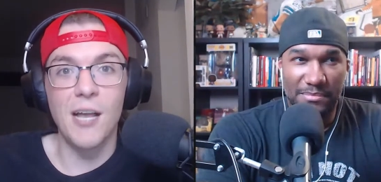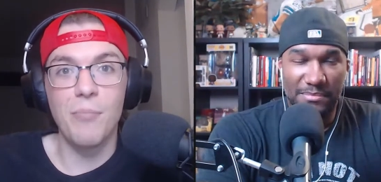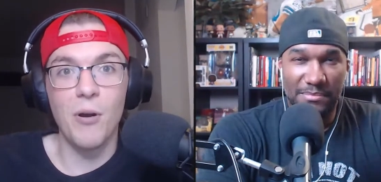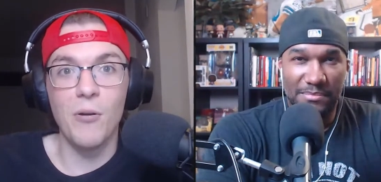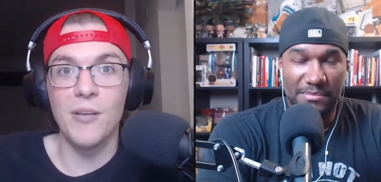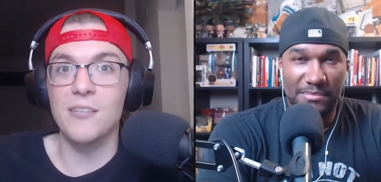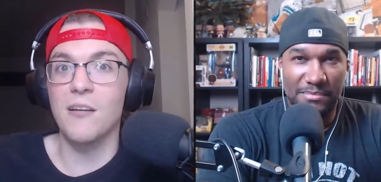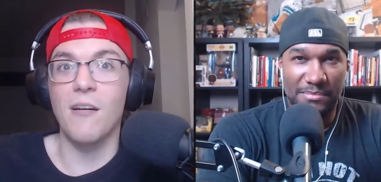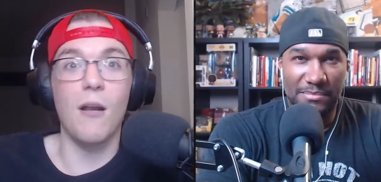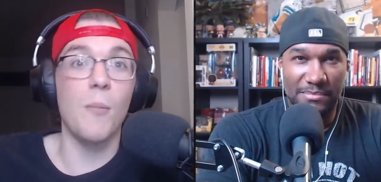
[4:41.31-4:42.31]
Speaker 1: eye poke
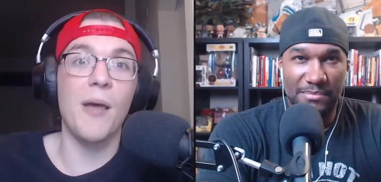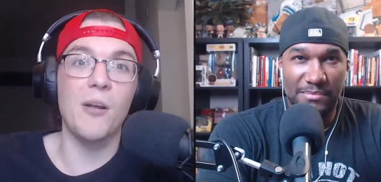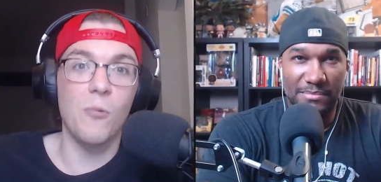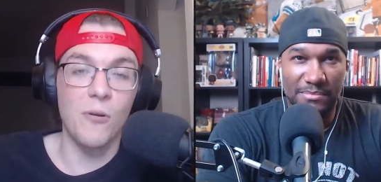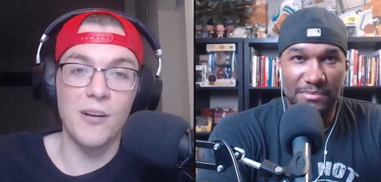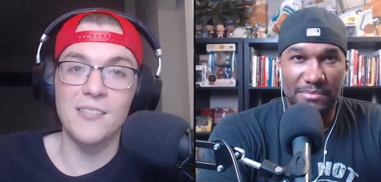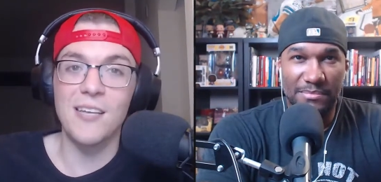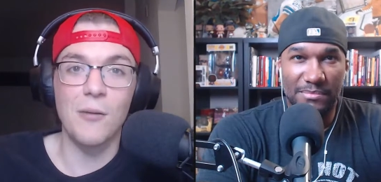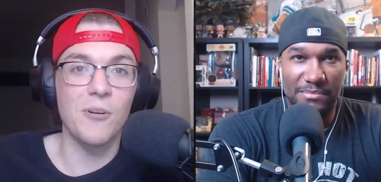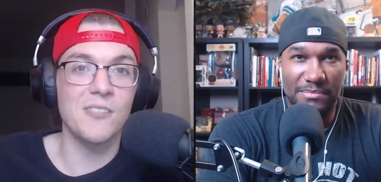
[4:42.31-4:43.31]
is an automatic warning,
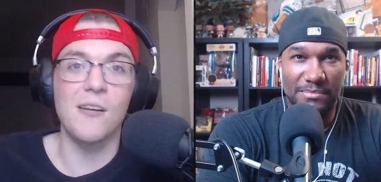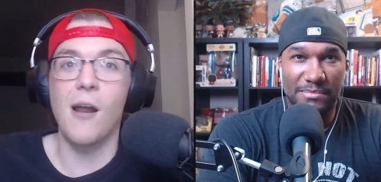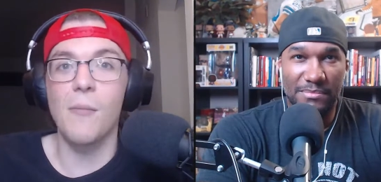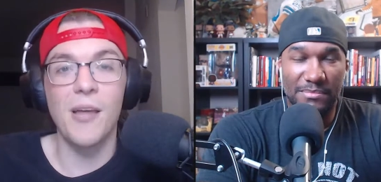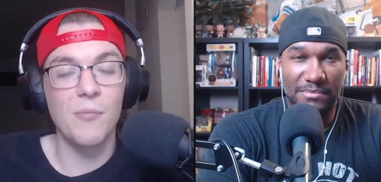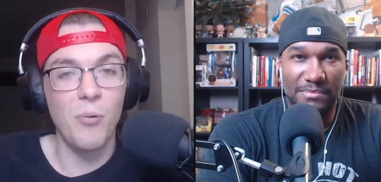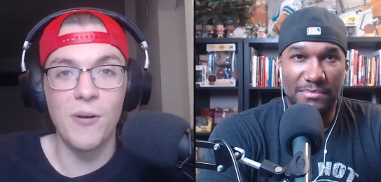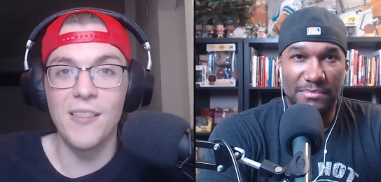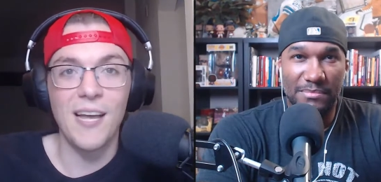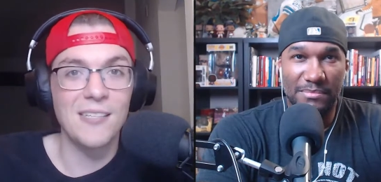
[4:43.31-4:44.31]
second one is an automatic
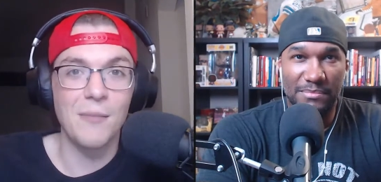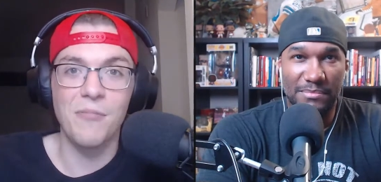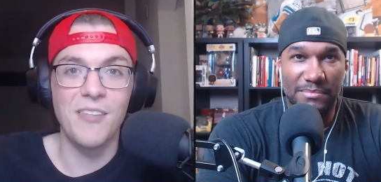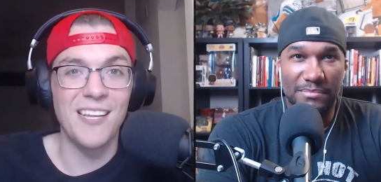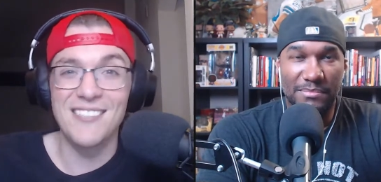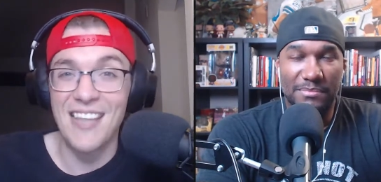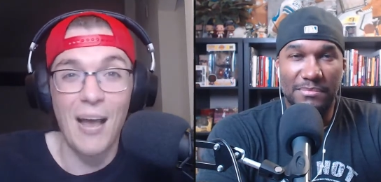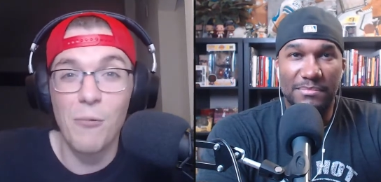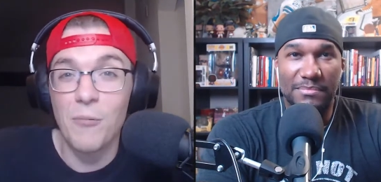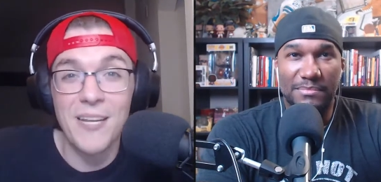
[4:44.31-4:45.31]
point, that type of thing. Is
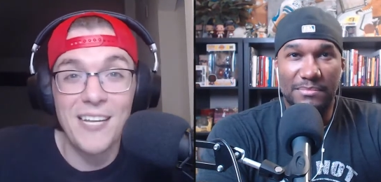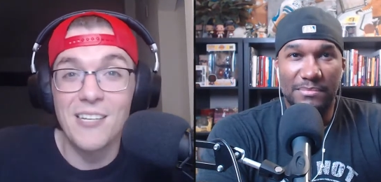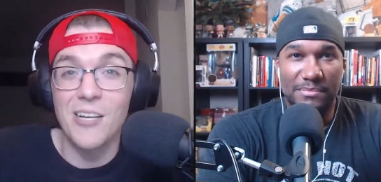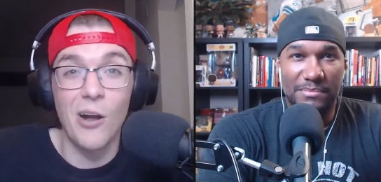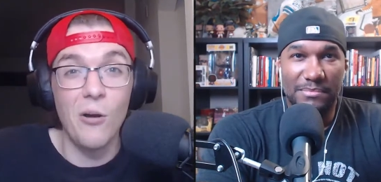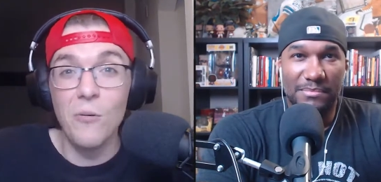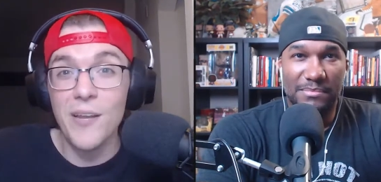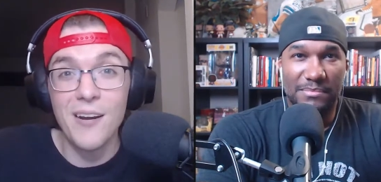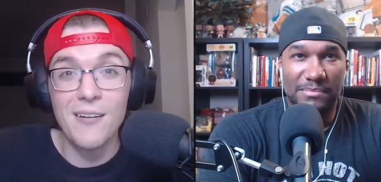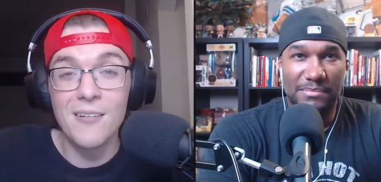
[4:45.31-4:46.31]
that where we need to
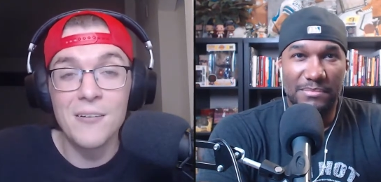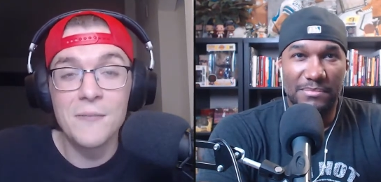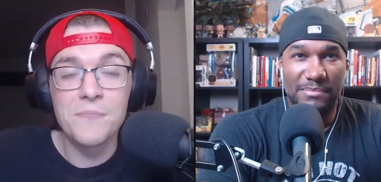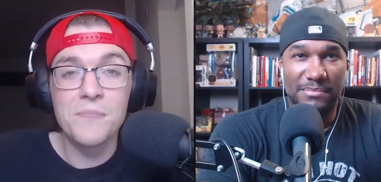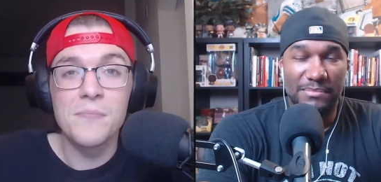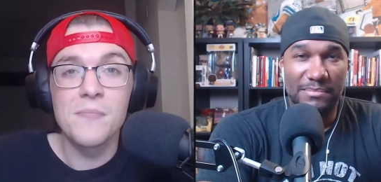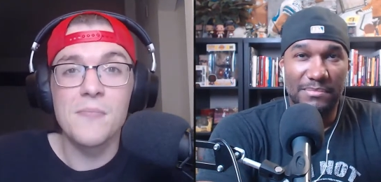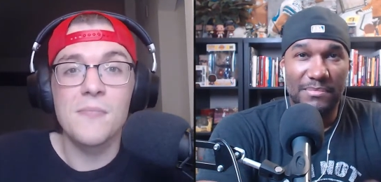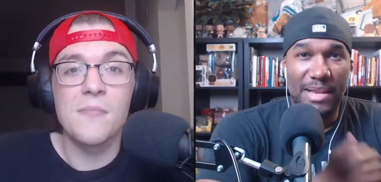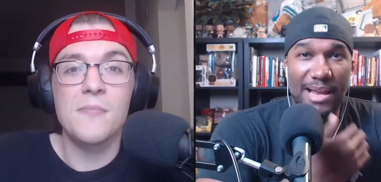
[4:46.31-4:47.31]
go here?
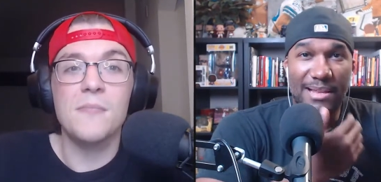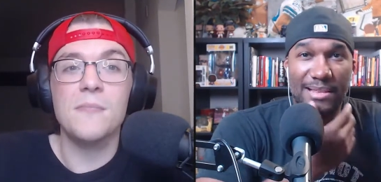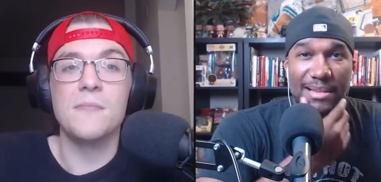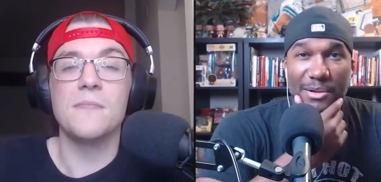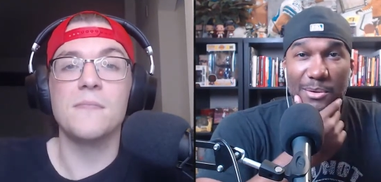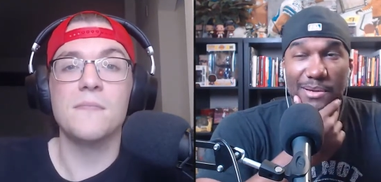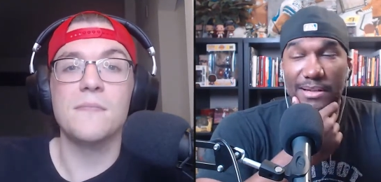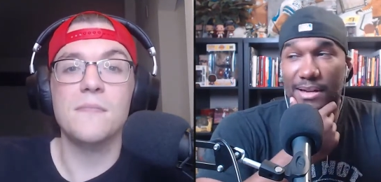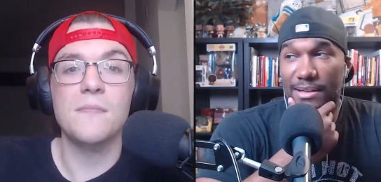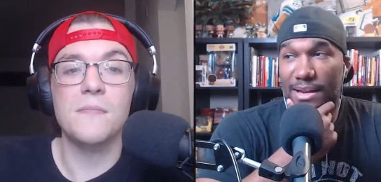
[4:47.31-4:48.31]
Speaker 2: I think
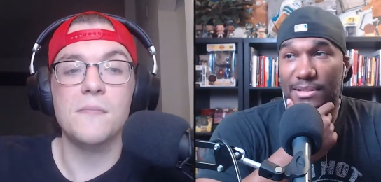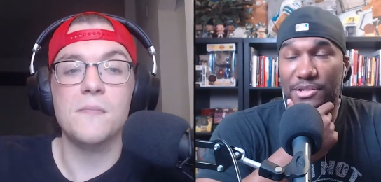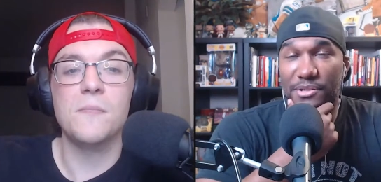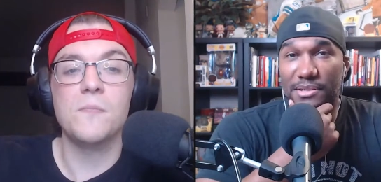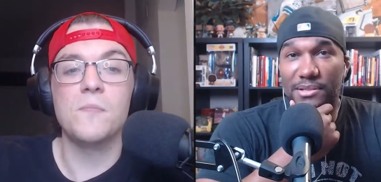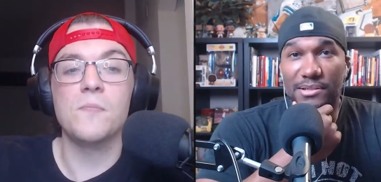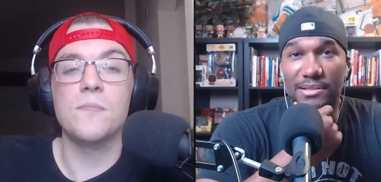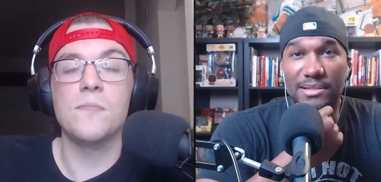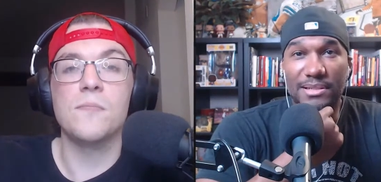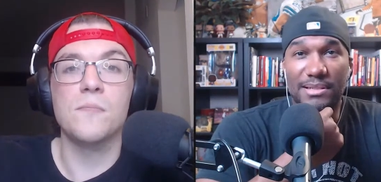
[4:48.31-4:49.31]
going a lot stricter
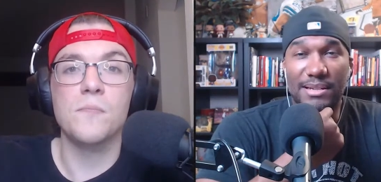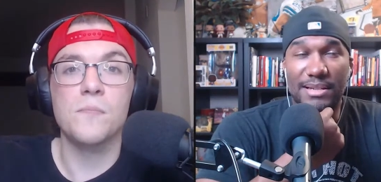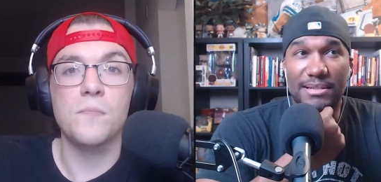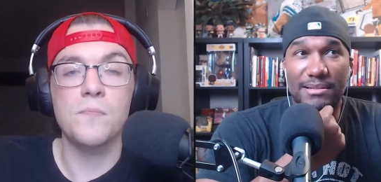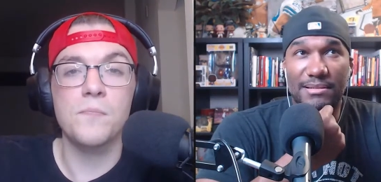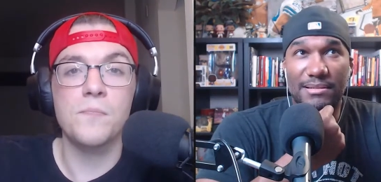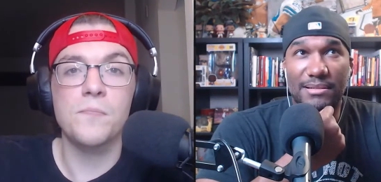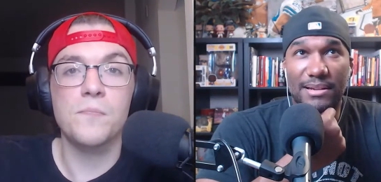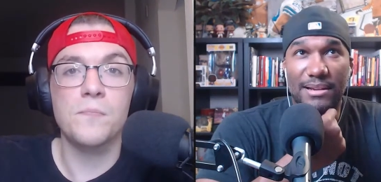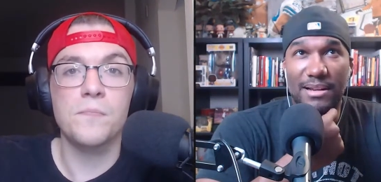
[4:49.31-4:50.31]
is
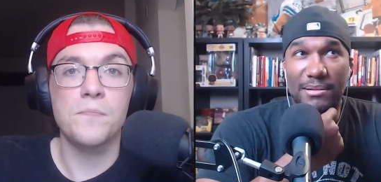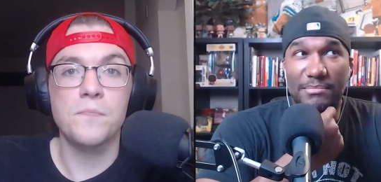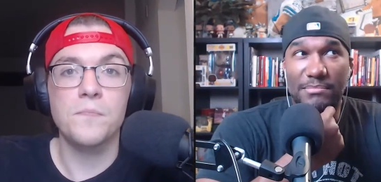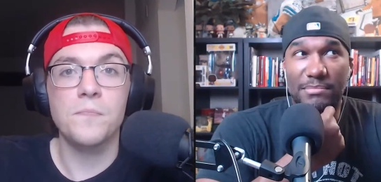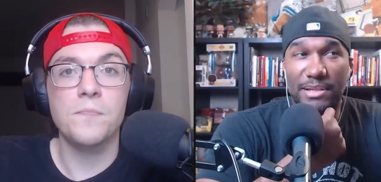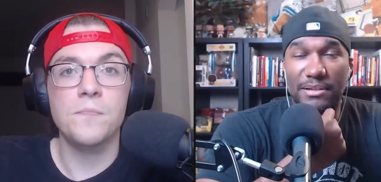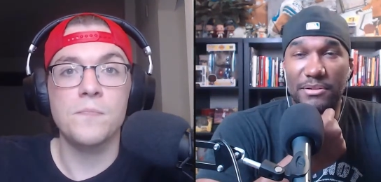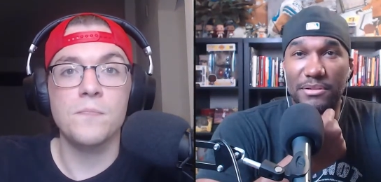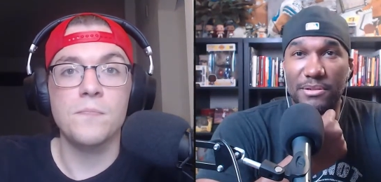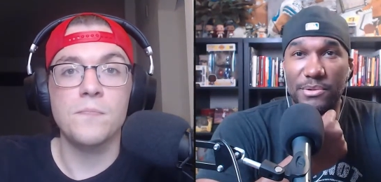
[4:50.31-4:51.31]
a
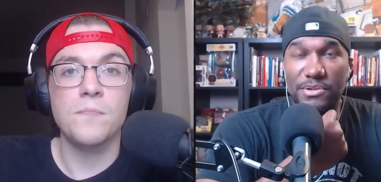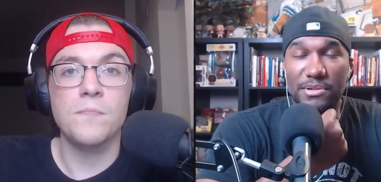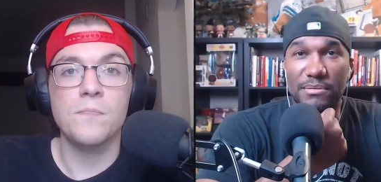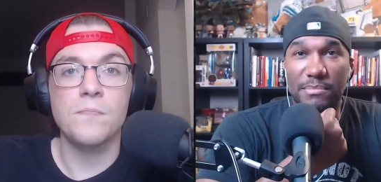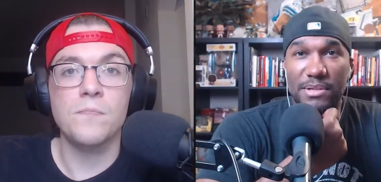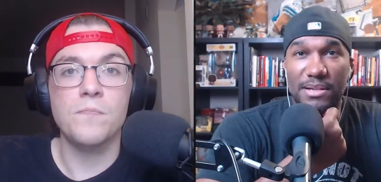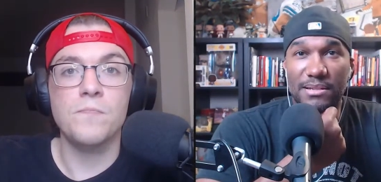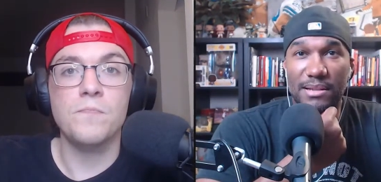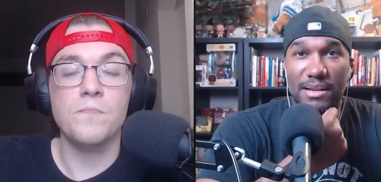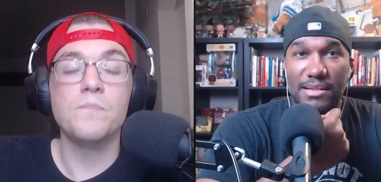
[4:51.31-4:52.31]
potential solution
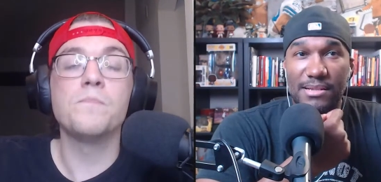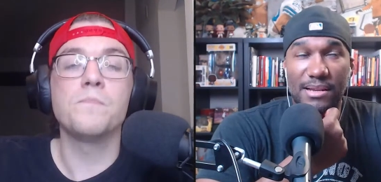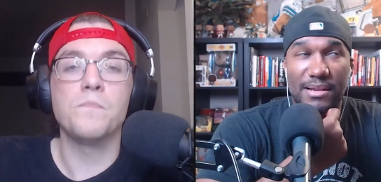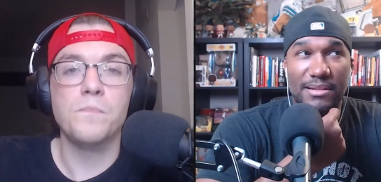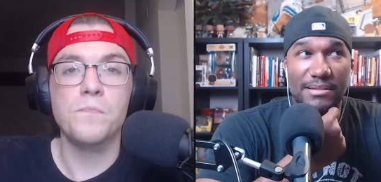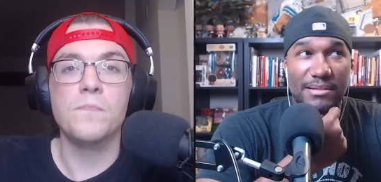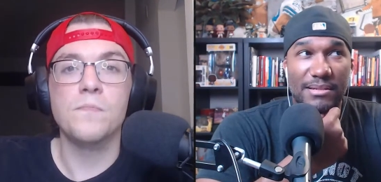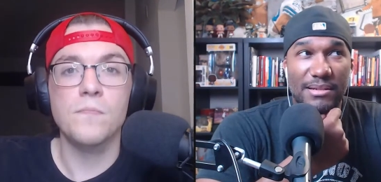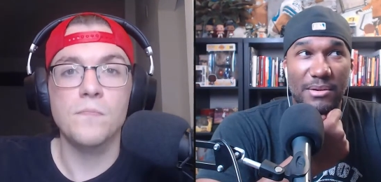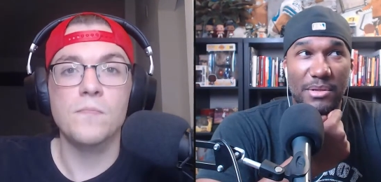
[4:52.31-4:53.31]
because, like you said, you know,